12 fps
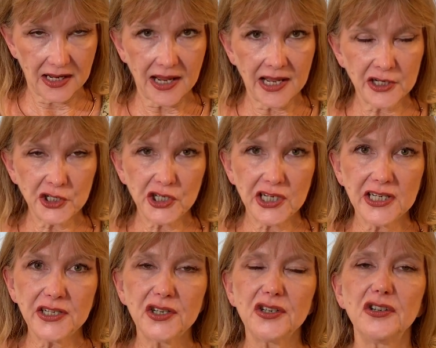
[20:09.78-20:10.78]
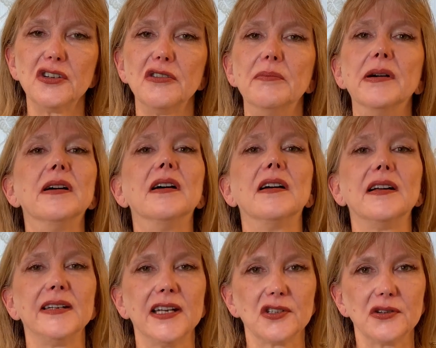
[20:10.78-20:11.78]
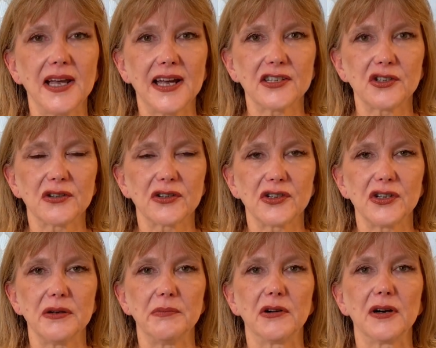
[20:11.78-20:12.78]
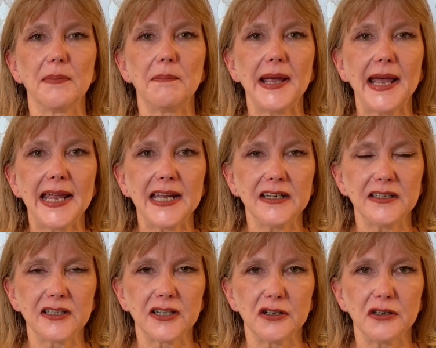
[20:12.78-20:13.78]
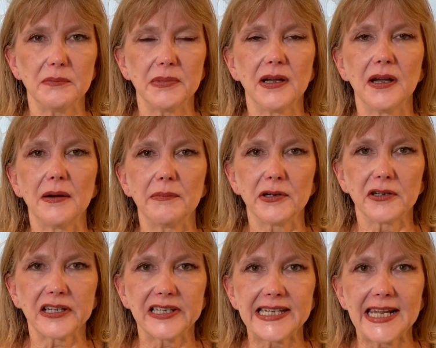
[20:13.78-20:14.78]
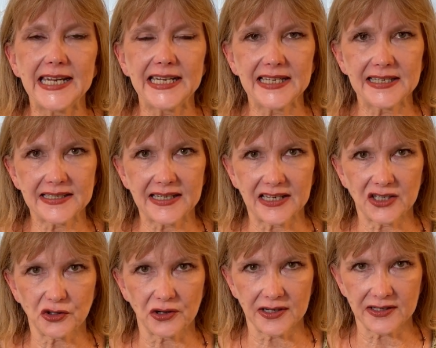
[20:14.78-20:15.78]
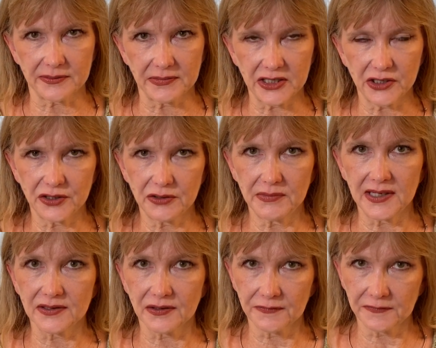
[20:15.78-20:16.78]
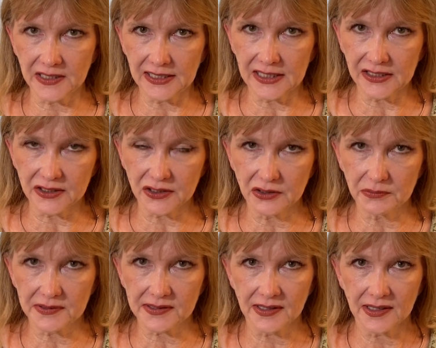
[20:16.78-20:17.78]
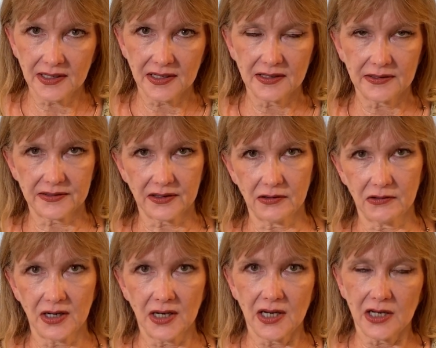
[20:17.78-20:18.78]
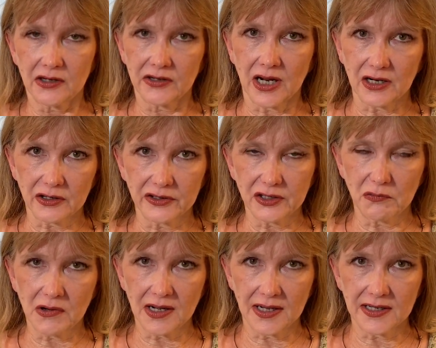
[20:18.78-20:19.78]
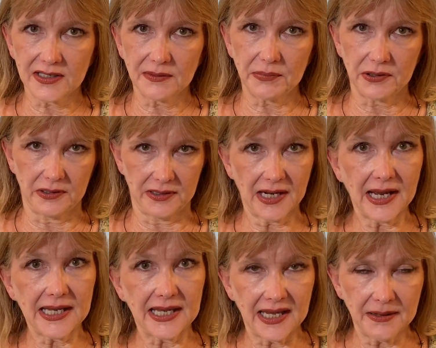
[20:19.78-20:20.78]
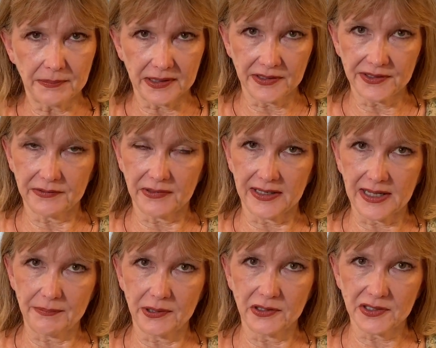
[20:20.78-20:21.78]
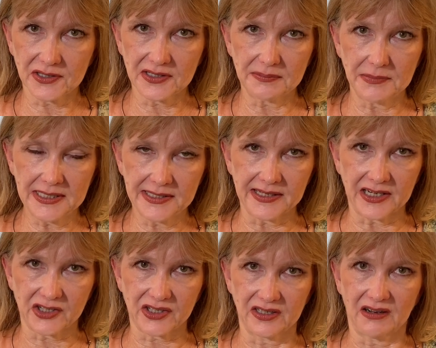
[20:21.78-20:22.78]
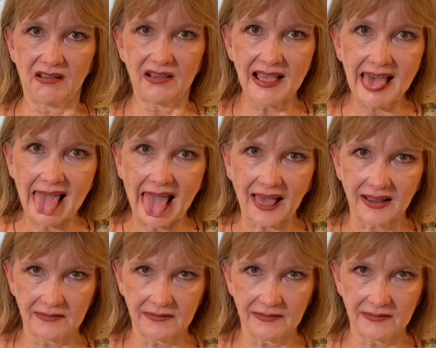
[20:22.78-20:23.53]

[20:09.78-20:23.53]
NG tube, nasogastric tube, or a PEG tube, percutaneous gastrostomy tube. These are feeding tubes. So you're not going to want to put a gate belt around that person's midsection. Blah!